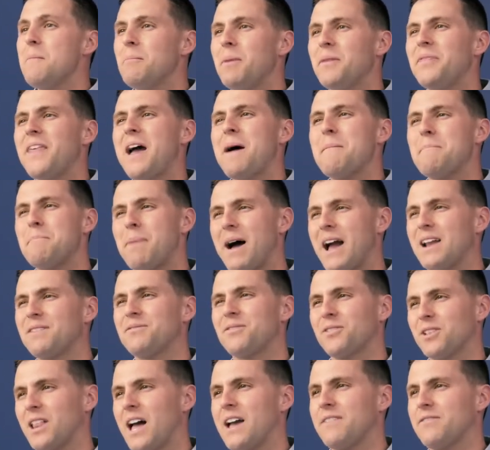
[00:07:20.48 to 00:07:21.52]
but that Byte
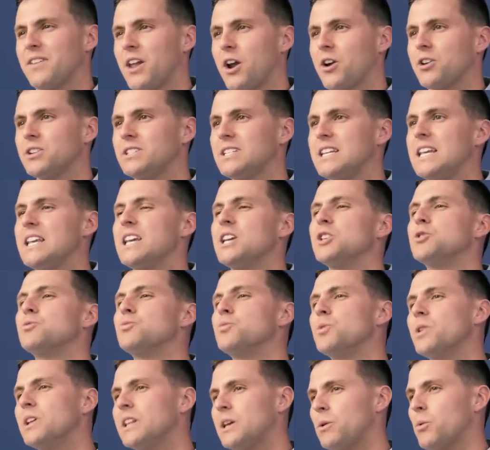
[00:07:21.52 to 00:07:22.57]
for Life guarantee is
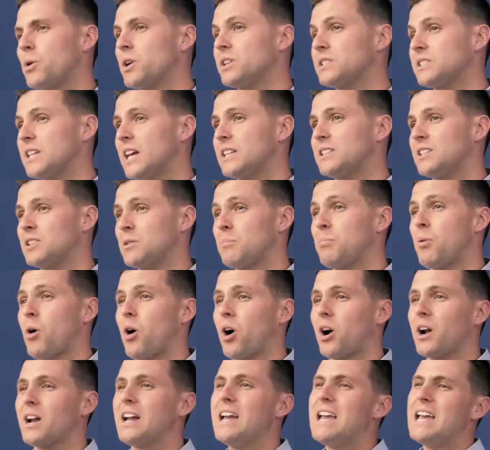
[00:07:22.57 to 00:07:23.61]
really where it sets it
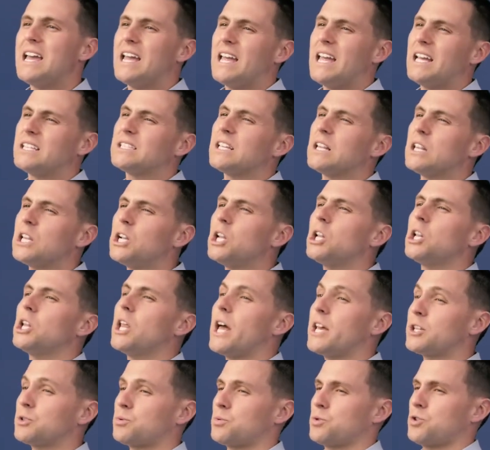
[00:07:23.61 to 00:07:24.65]
apart. It's a little
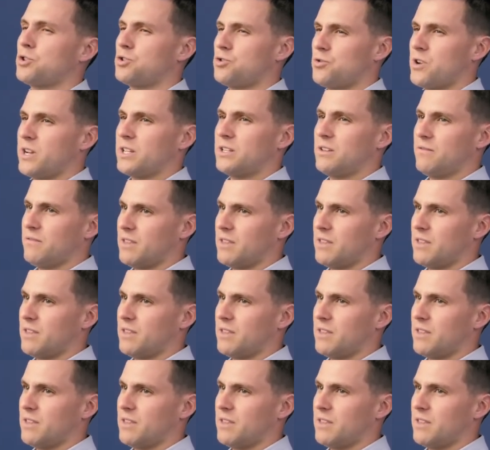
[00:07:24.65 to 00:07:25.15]
less restrictive